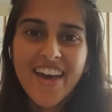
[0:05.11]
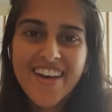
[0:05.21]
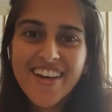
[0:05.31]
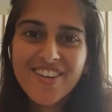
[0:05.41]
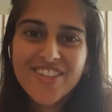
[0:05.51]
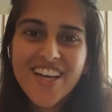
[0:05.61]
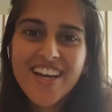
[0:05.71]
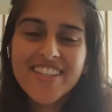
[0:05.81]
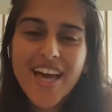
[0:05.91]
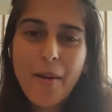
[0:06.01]
Hey air
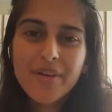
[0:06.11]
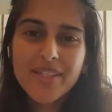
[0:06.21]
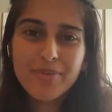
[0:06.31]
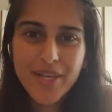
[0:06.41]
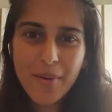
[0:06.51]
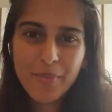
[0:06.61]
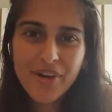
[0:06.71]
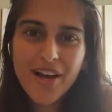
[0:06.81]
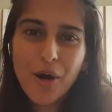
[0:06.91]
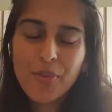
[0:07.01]
signs, happy
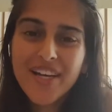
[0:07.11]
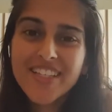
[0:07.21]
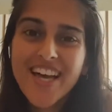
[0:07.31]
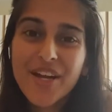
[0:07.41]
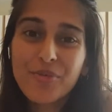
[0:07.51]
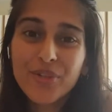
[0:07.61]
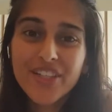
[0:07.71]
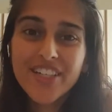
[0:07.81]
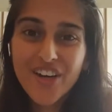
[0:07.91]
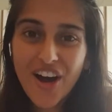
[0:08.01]
September. I hope you guys had a really
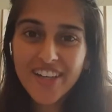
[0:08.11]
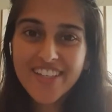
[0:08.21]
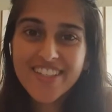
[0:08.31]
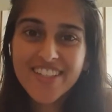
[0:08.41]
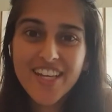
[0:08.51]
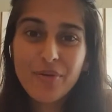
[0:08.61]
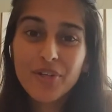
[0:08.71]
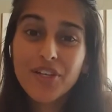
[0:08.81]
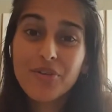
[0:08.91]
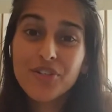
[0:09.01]
good August. Today we're
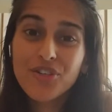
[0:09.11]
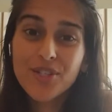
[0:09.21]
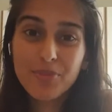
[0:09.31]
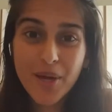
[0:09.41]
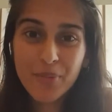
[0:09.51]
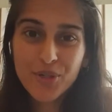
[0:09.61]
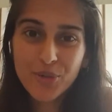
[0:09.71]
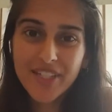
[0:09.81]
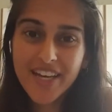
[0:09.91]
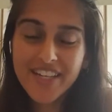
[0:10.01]
going to go into your September
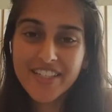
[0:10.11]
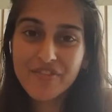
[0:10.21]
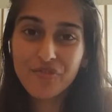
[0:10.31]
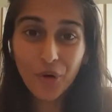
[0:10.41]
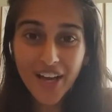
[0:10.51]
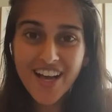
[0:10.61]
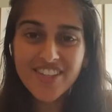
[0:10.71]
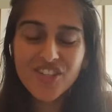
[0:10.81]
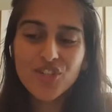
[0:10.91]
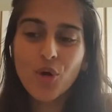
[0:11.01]
2018
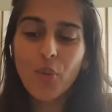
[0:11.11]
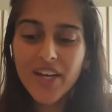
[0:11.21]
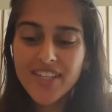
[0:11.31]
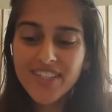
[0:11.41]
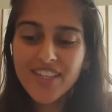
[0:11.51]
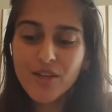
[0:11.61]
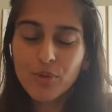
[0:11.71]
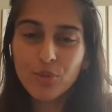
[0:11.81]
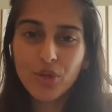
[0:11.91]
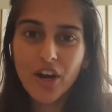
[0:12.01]
forecast. So what I see
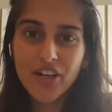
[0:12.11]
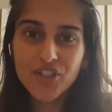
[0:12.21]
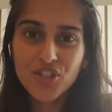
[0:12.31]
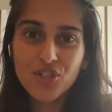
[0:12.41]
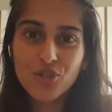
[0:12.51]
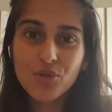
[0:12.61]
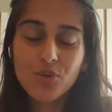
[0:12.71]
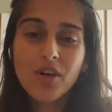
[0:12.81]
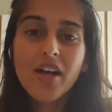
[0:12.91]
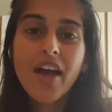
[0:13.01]
with regards
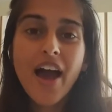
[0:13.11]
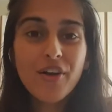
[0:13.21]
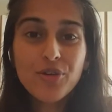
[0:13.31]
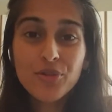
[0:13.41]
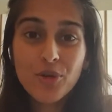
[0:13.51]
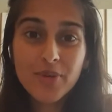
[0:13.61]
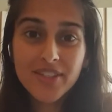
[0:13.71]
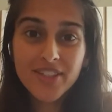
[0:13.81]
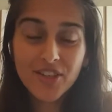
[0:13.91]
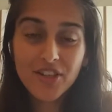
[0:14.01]
to how you and your
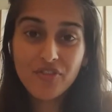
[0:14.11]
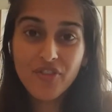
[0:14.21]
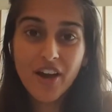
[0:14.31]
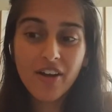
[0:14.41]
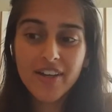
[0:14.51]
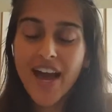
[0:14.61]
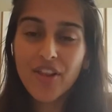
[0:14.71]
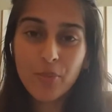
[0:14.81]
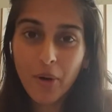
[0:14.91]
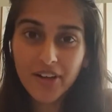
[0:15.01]
business are going to fare and how
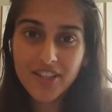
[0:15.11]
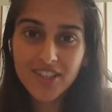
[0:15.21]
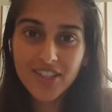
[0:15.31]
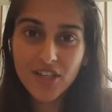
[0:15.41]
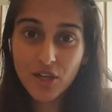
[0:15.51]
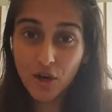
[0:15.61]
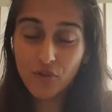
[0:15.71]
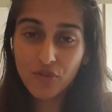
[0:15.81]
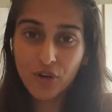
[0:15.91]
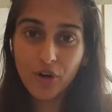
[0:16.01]
the market's going to go
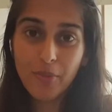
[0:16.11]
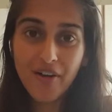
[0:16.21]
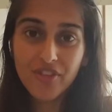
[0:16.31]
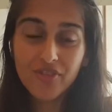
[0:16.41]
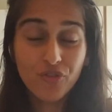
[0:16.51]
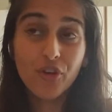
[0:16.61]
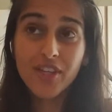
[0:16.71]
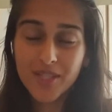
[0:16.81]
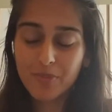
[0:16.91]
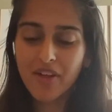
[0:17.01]
for
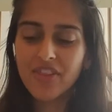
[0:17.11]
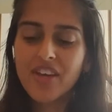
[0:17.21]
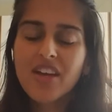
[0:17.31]
this month.